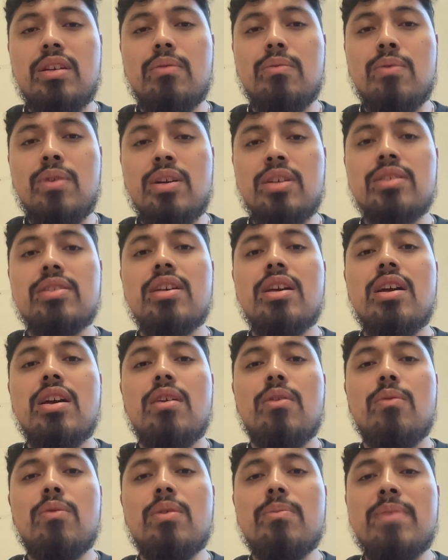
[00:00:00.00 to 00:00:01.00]
was
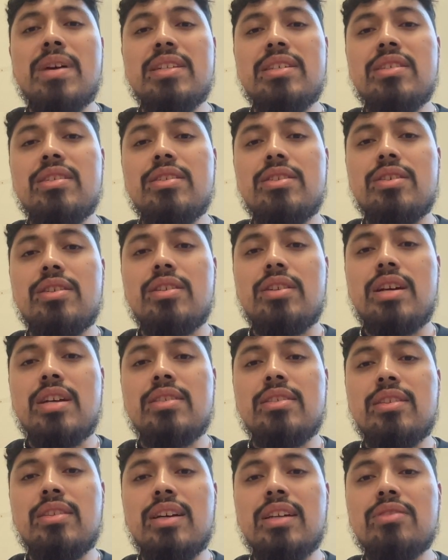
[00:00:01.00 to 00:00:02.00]
what might deter a
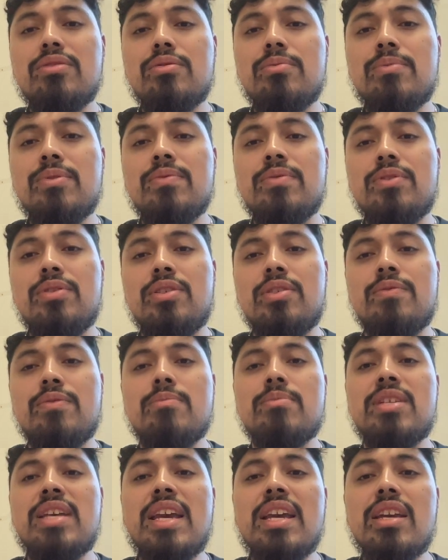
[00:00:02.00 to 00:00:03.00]
select group of students
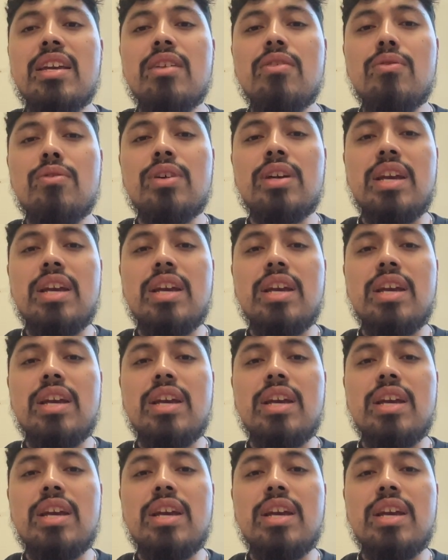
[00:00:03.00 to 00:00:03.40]
from taking or